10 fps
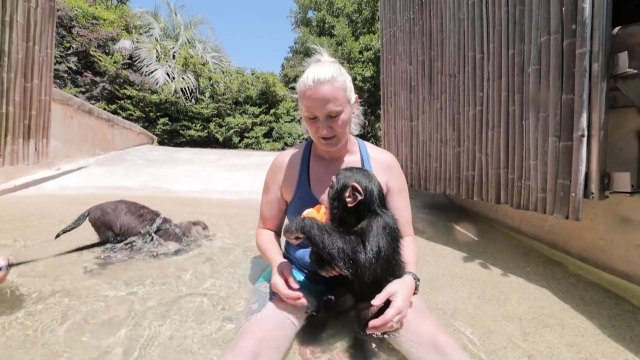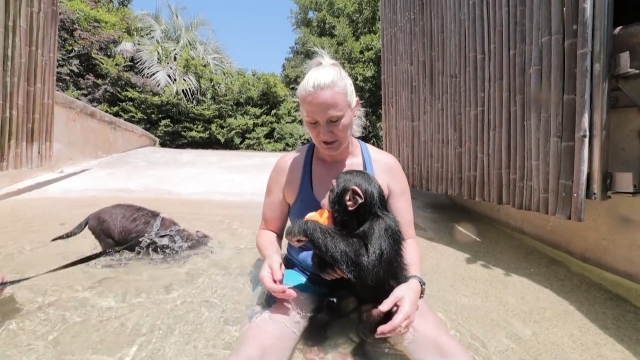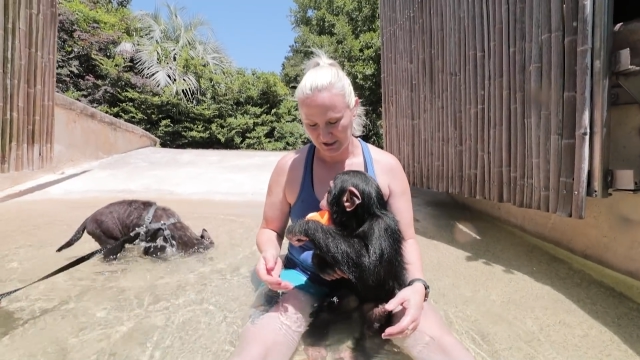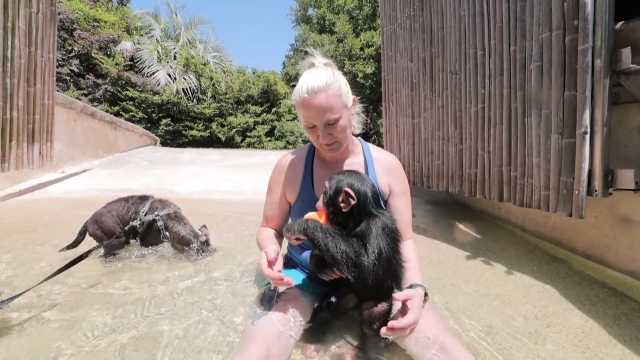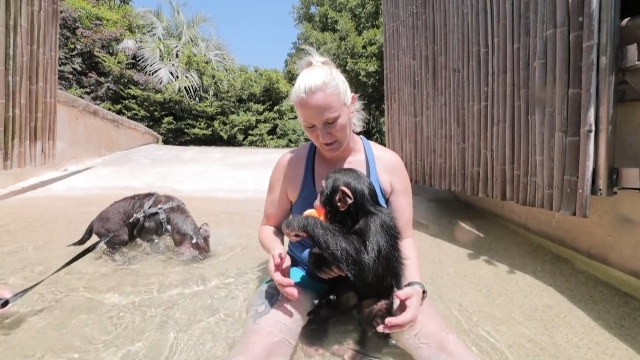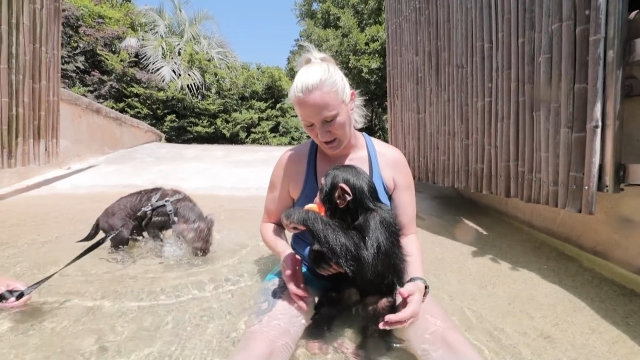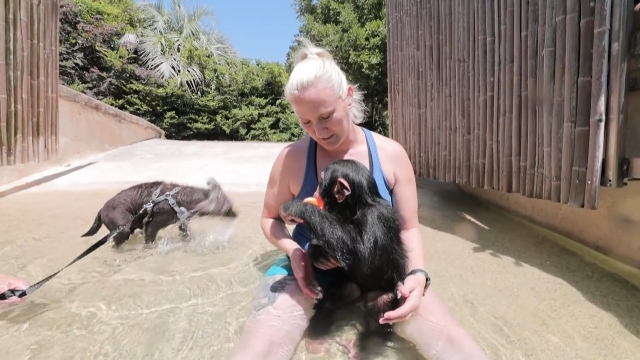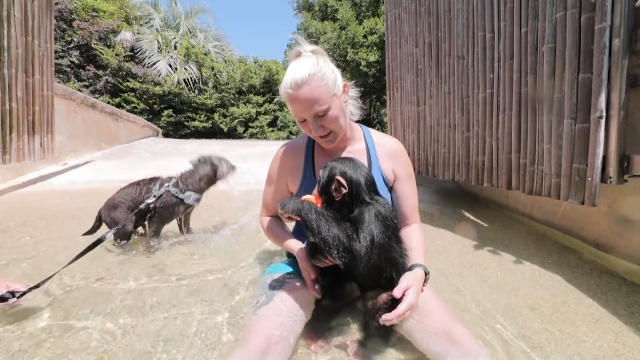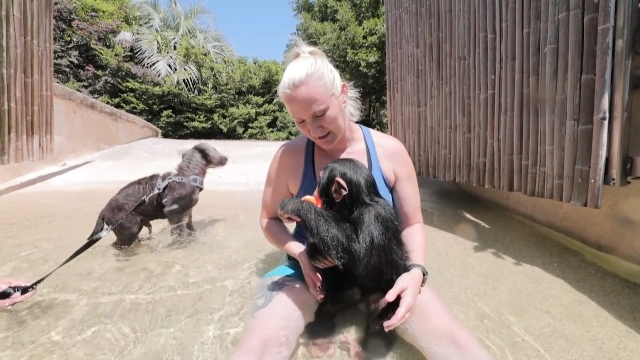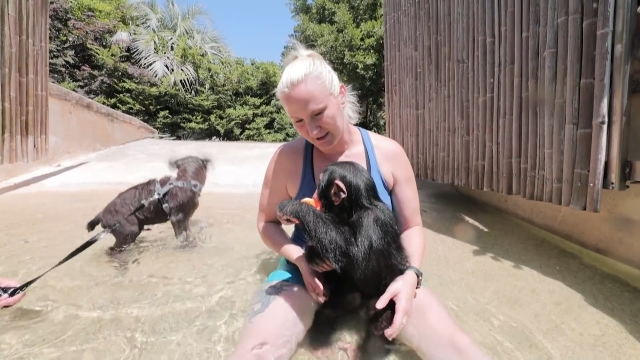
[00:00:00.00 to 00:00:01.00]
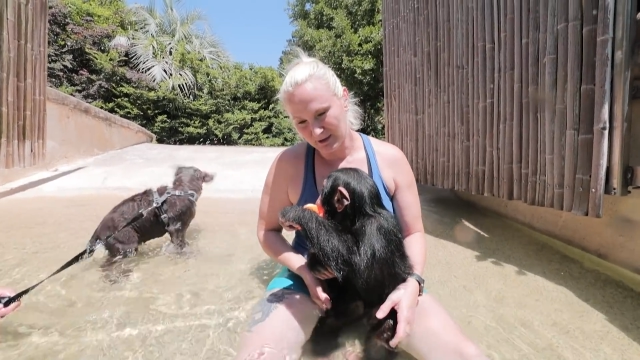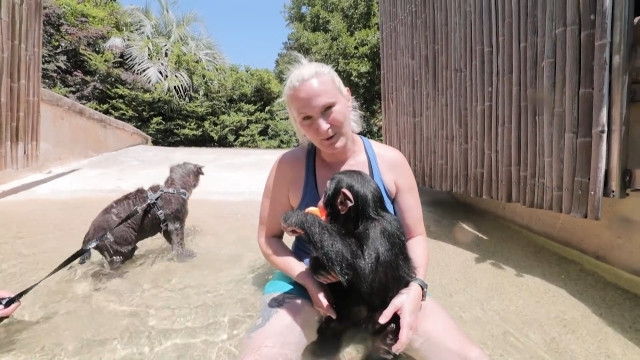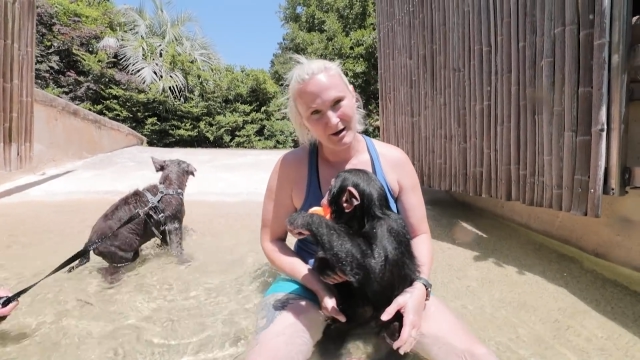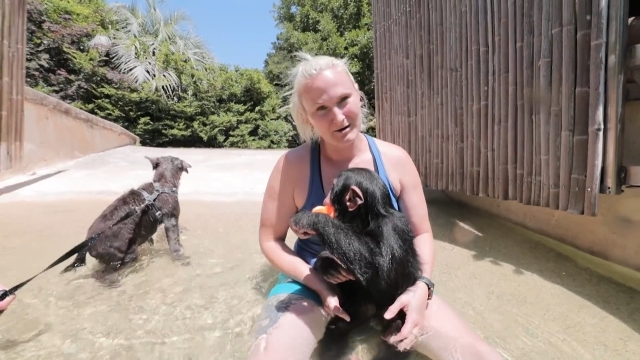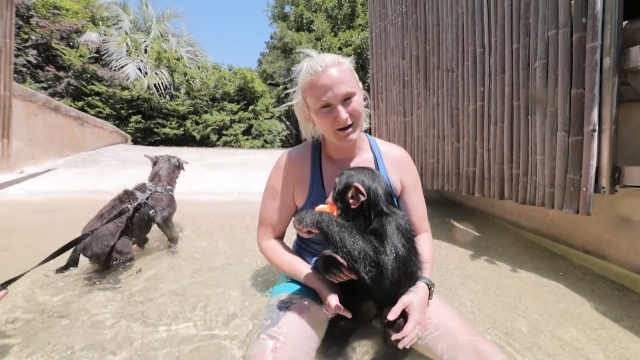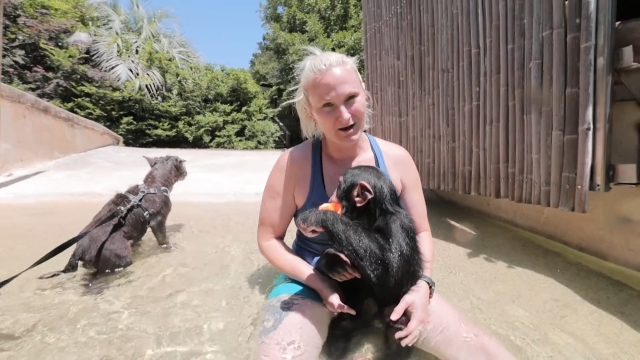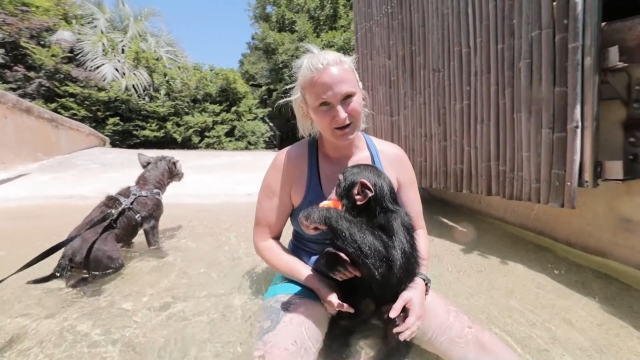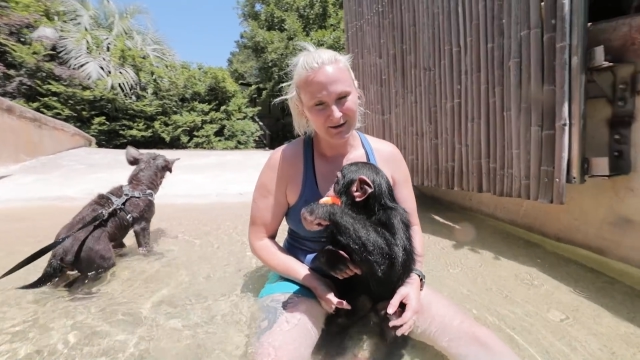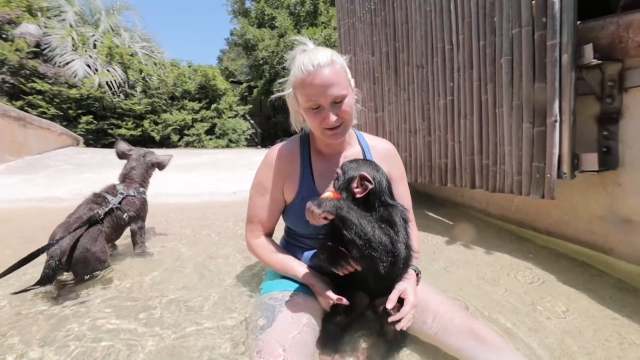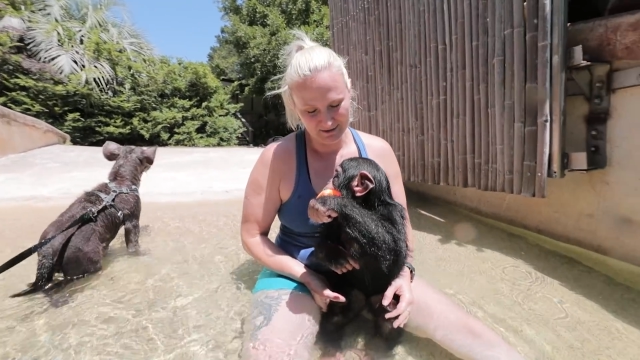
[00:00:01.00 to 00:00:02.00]
She's just become like a little water
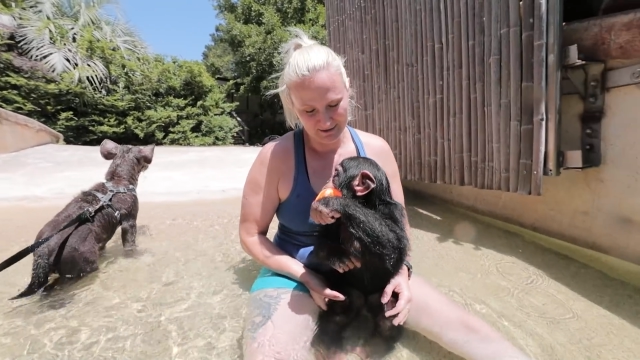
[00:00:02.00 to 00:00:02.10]
dog.